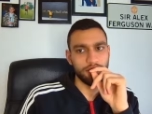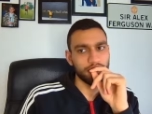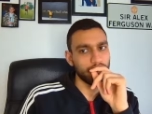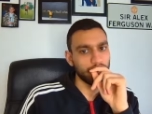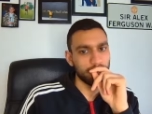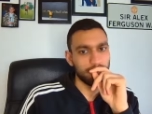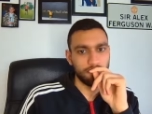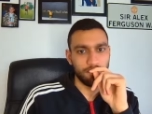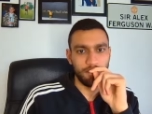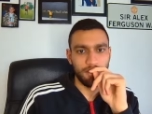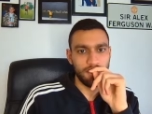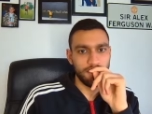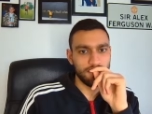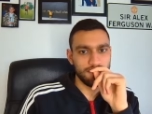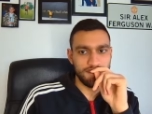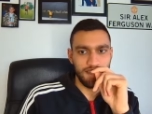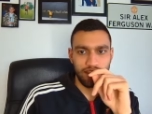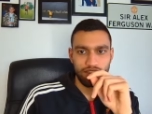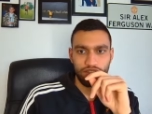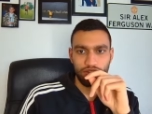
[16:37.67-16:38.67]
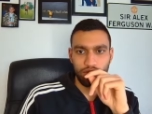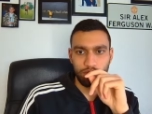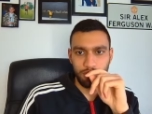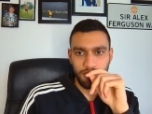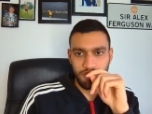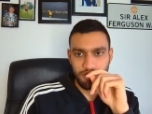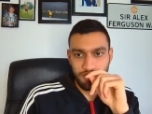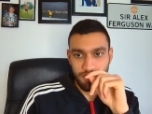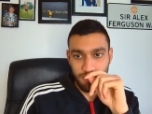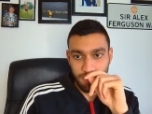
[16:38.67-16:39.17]
go. Tactical
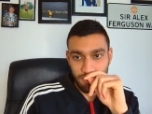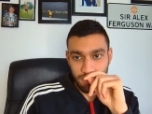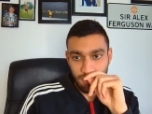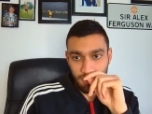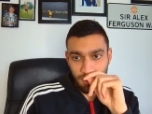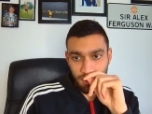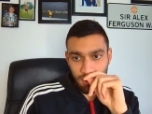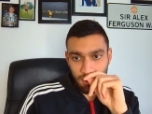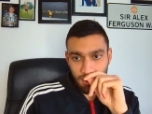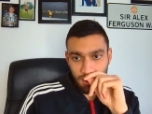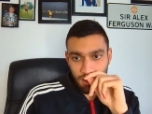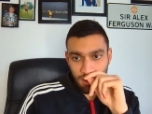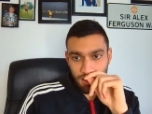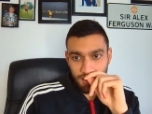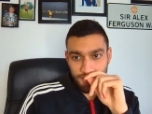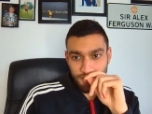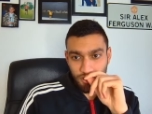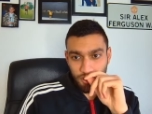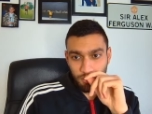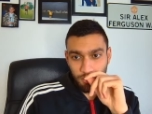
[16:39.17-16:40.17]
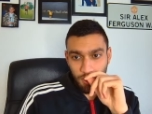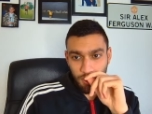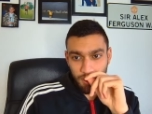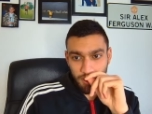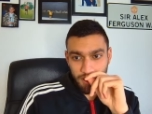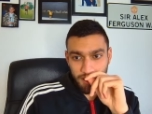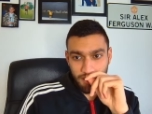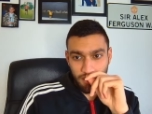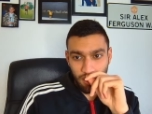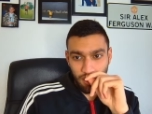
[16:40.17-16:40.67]
meeting. Let's go
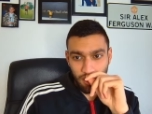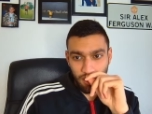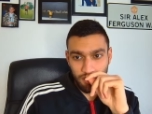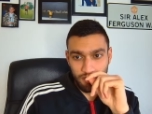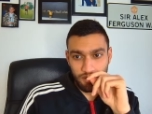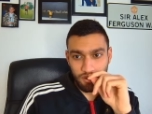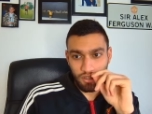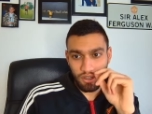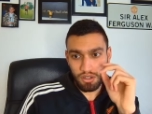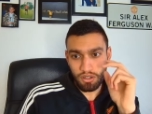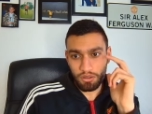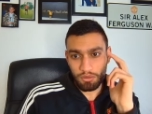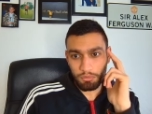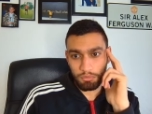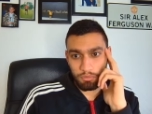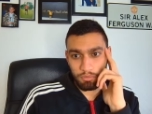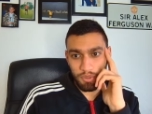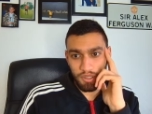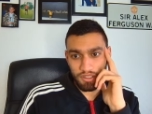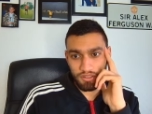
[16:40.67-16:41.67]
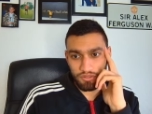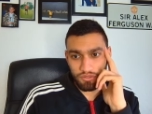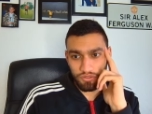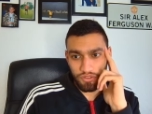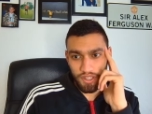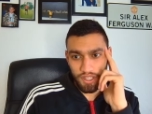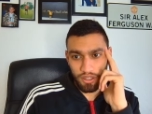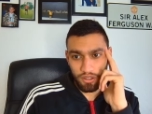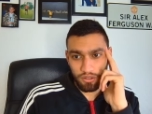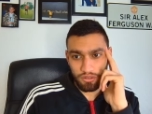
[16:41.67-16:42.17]
in hard, but
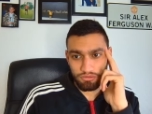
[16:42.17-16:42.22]
fair on